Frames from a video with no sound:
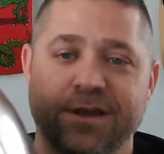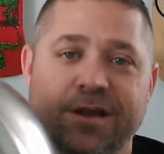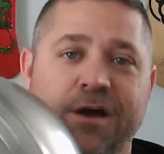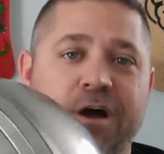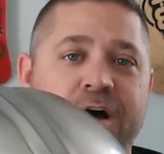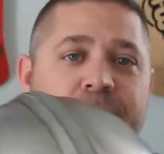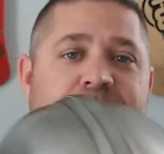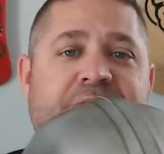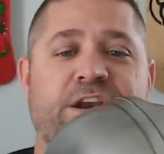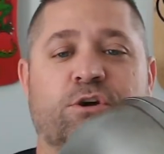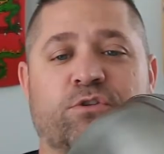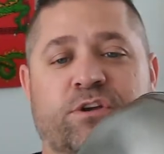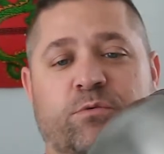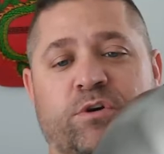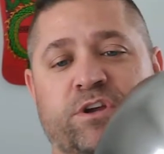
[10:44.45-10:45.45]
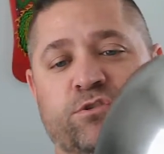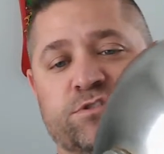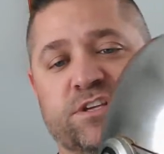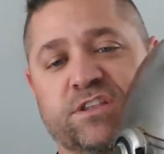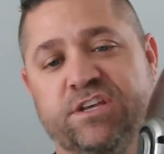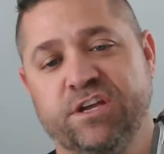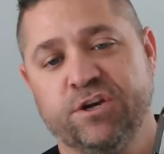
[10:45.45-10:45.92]
I know they were
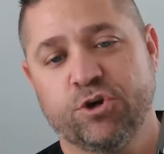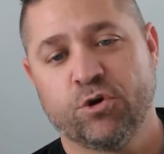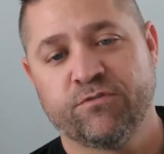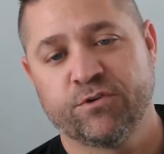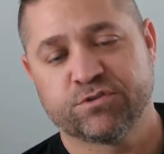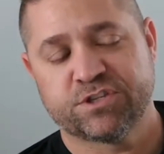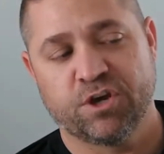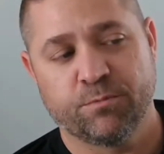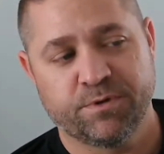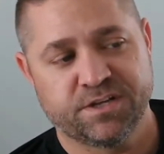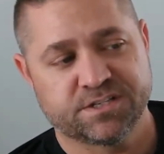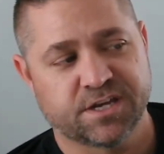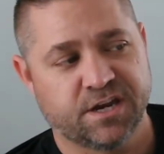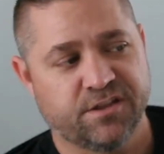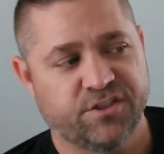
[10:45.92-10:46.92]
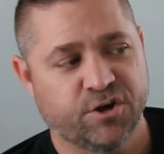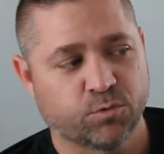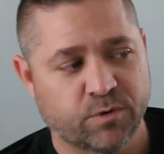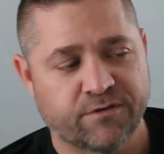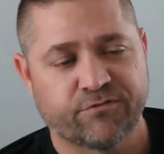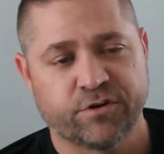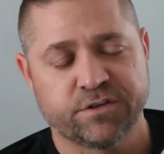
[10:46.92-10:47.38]
using the Inovos helmet as kind of their
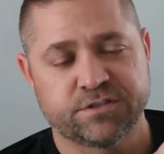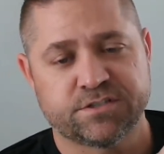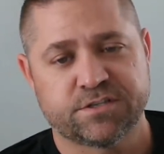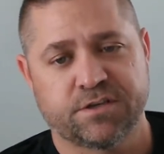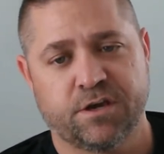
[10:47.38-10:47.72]
reference,